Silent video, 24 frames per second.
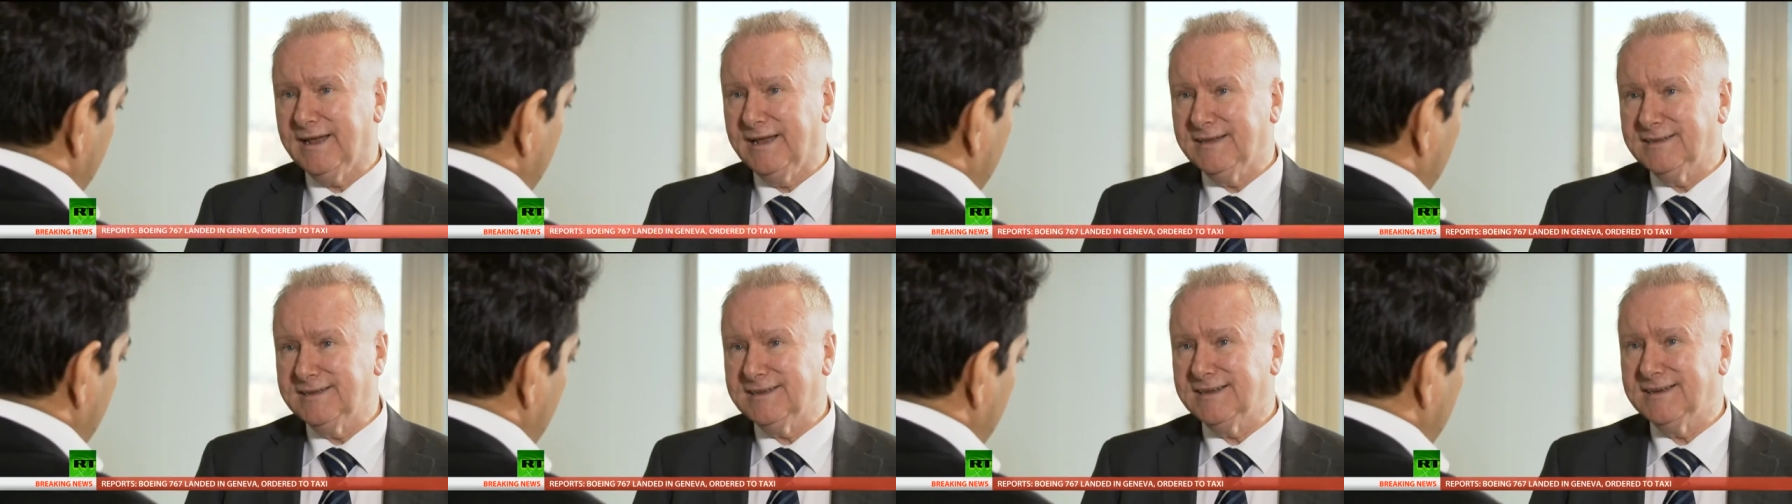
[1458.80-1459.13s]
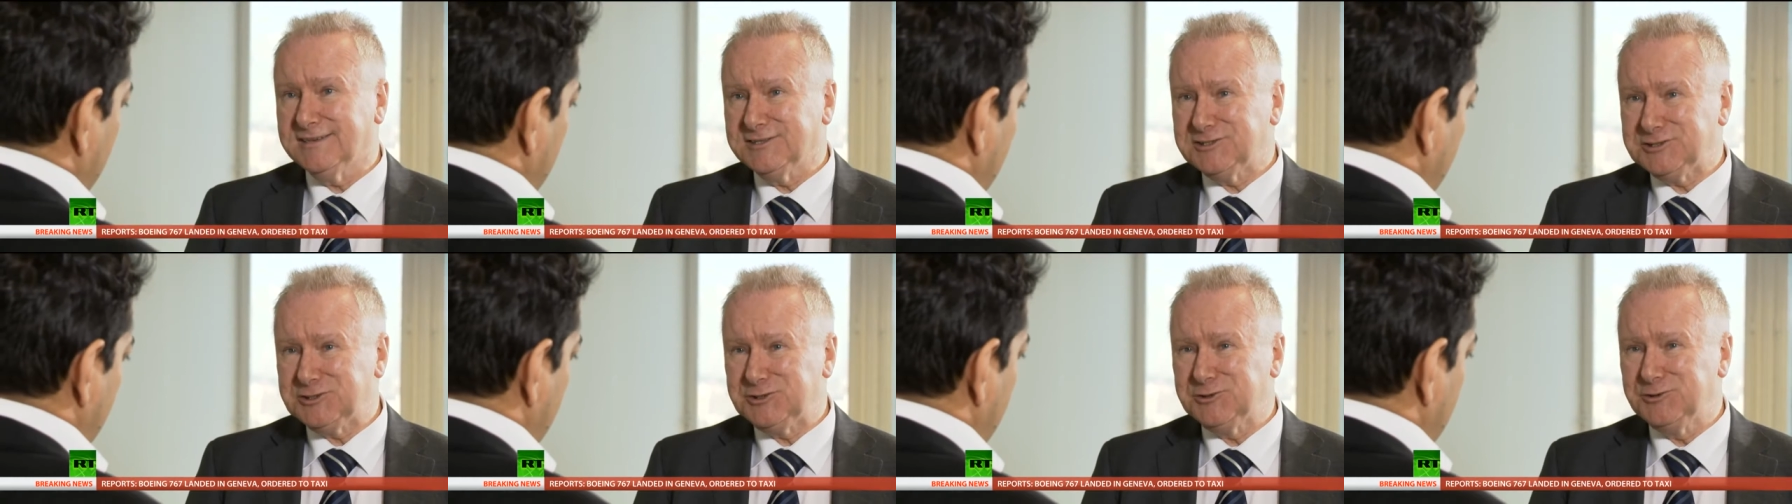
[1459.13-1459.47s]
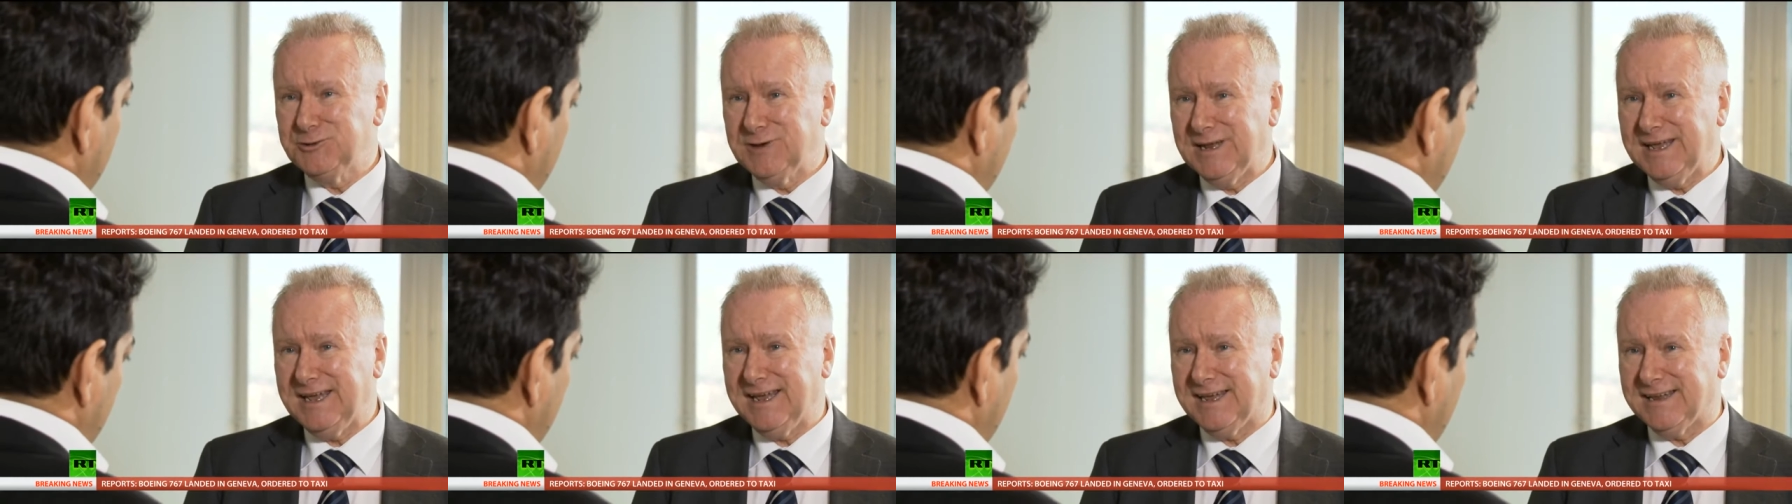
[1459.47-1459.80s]
until it's
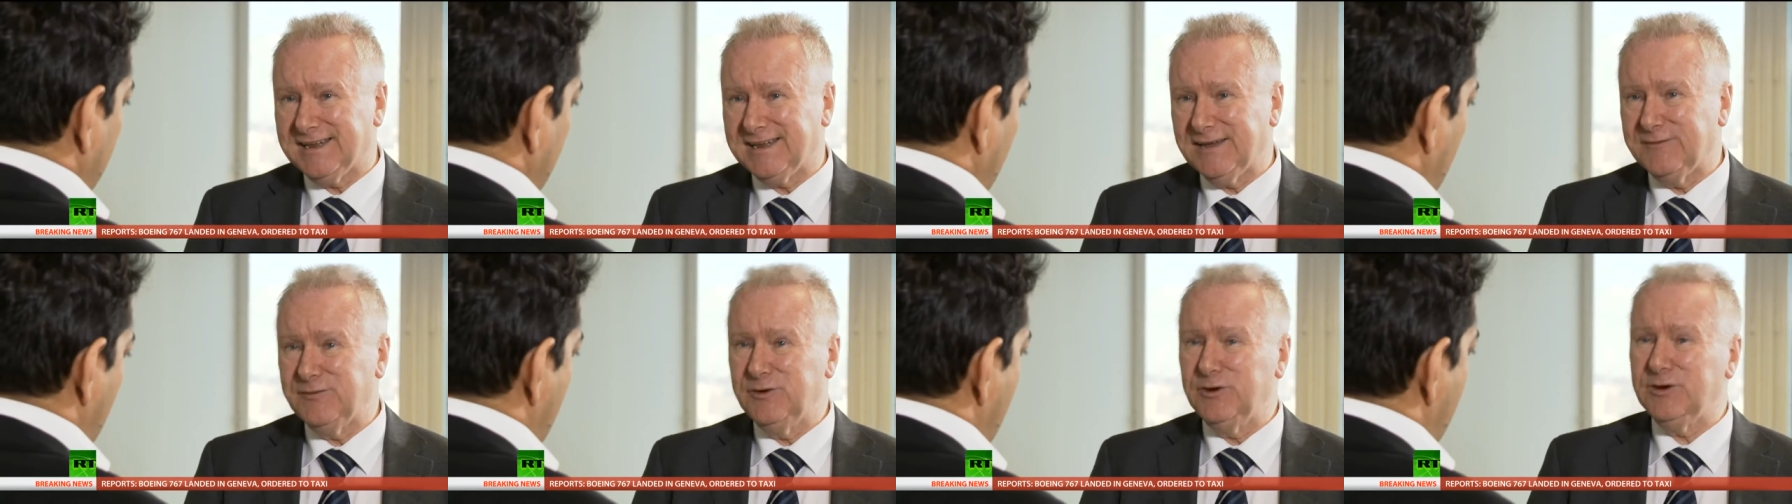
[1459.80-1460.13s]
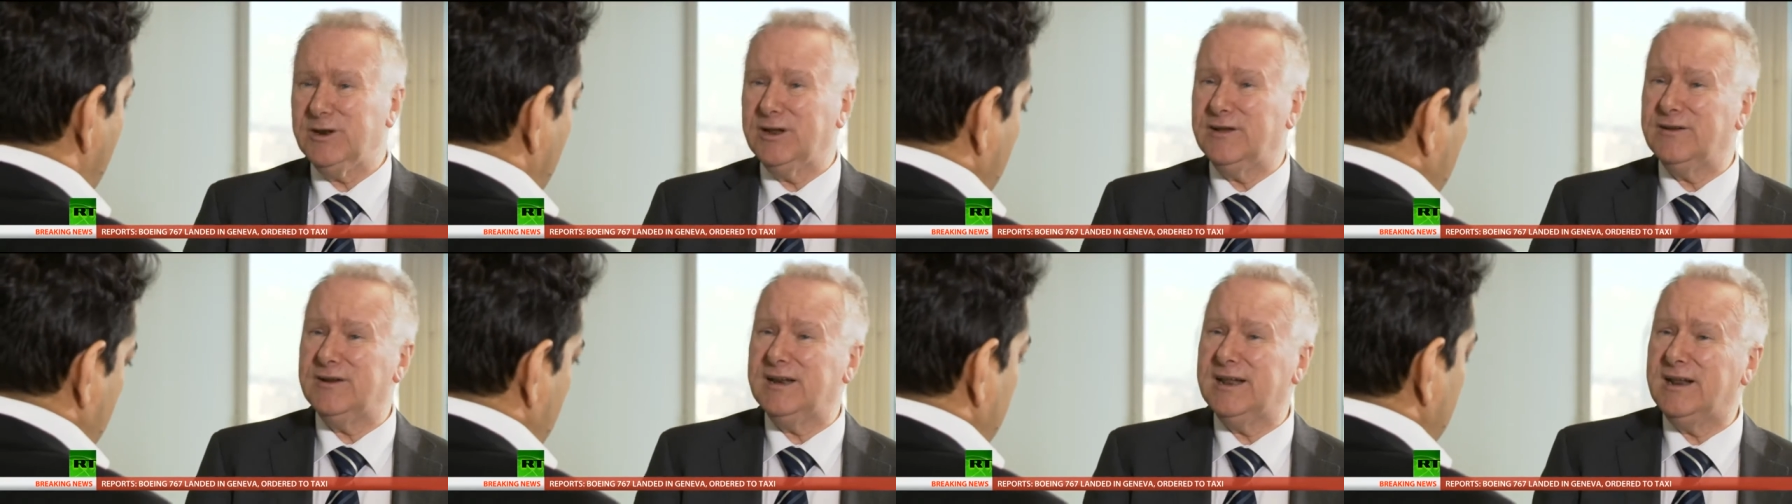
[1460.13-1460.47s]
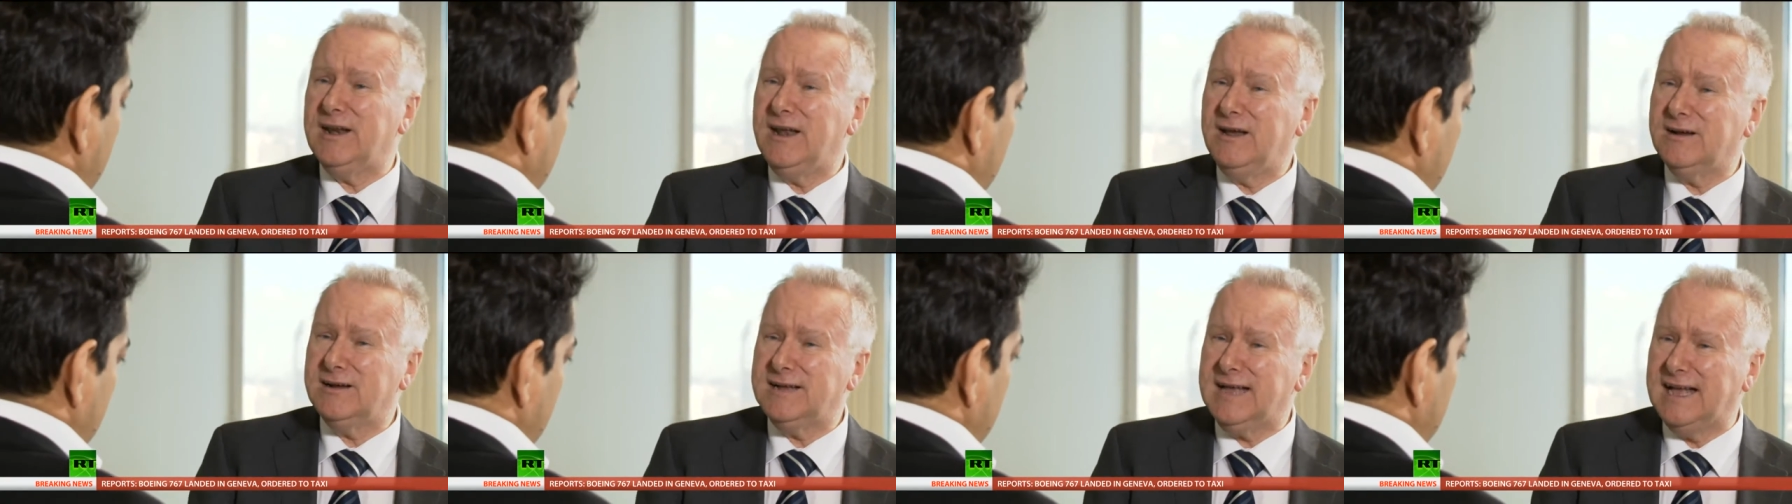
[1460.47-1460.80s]
too late.
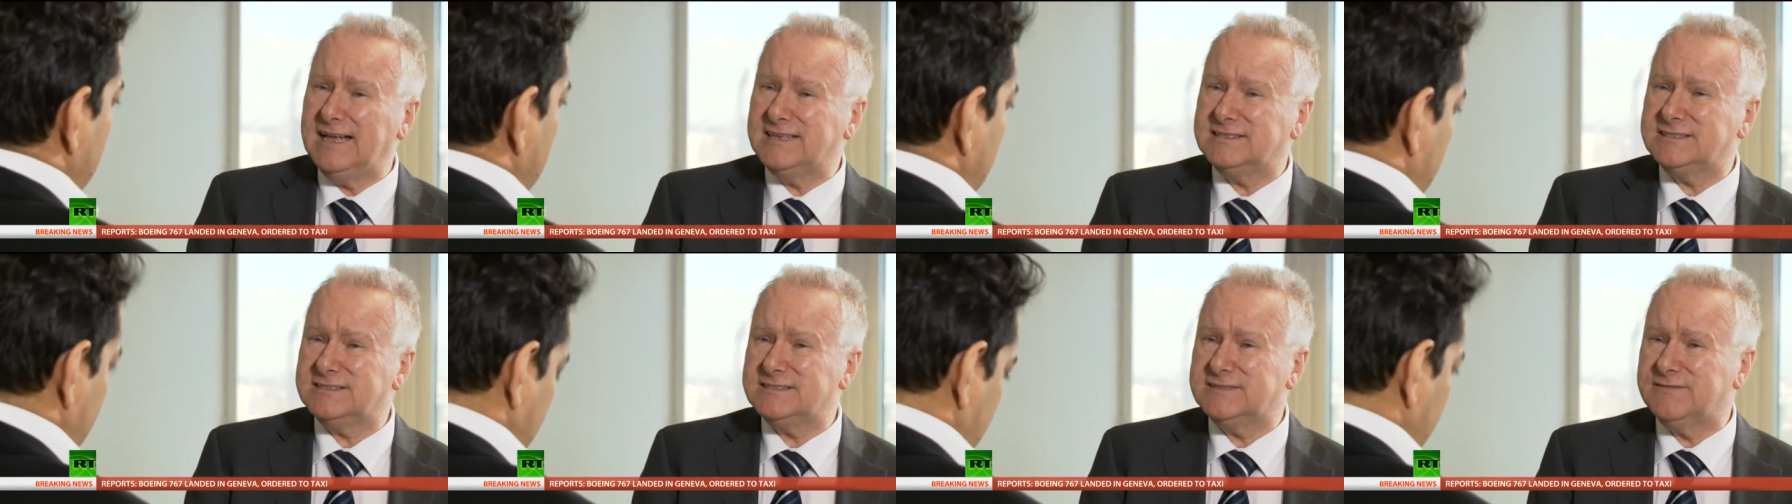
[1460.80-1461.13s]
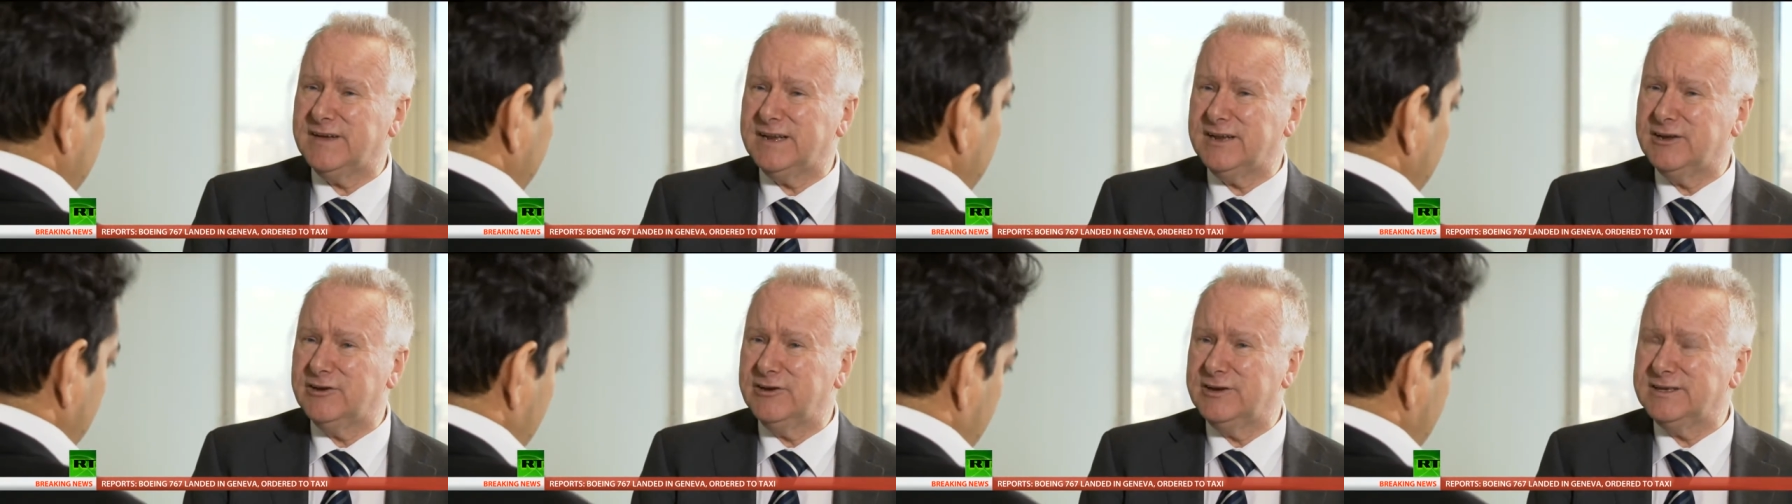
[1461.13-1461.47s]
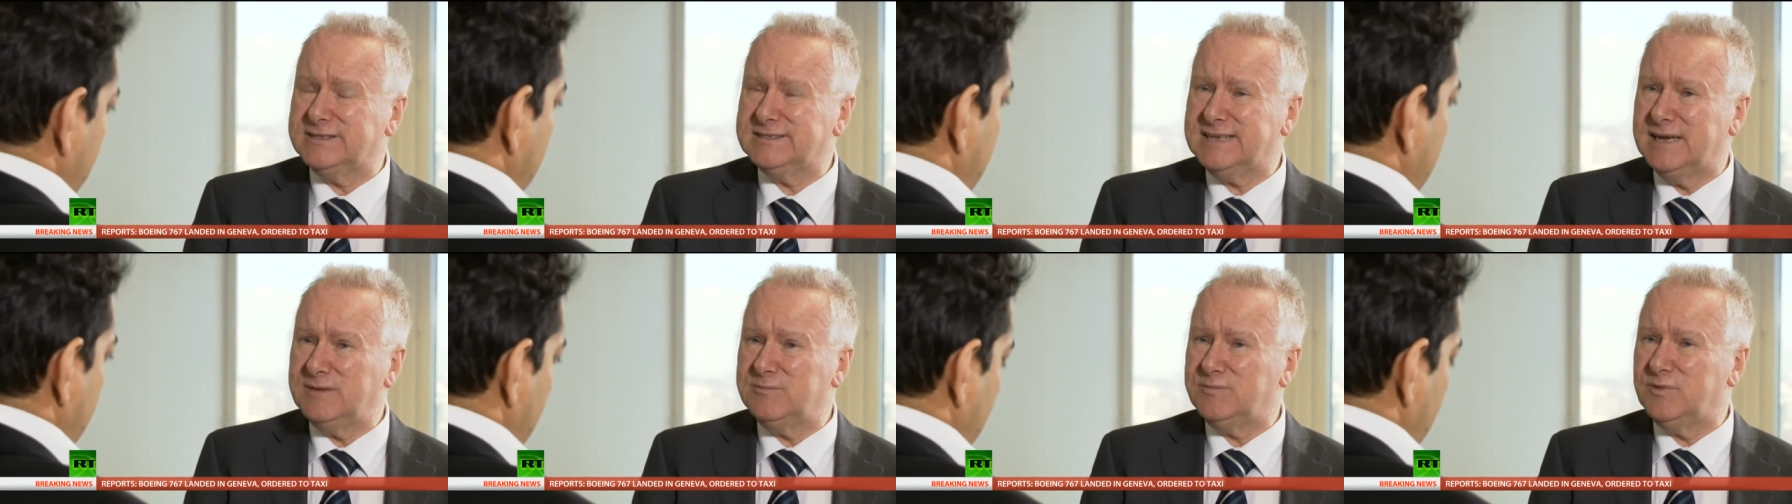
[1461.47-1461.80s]
Lung cancer is a very good
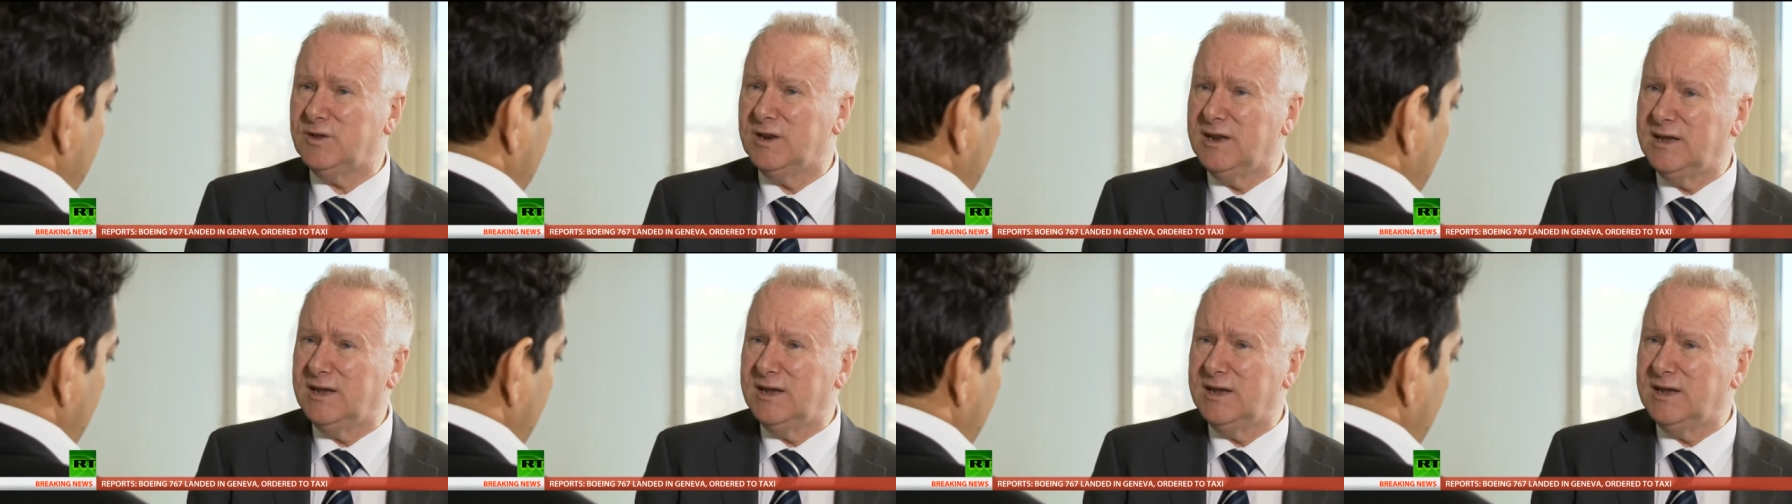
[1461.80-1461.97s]
example.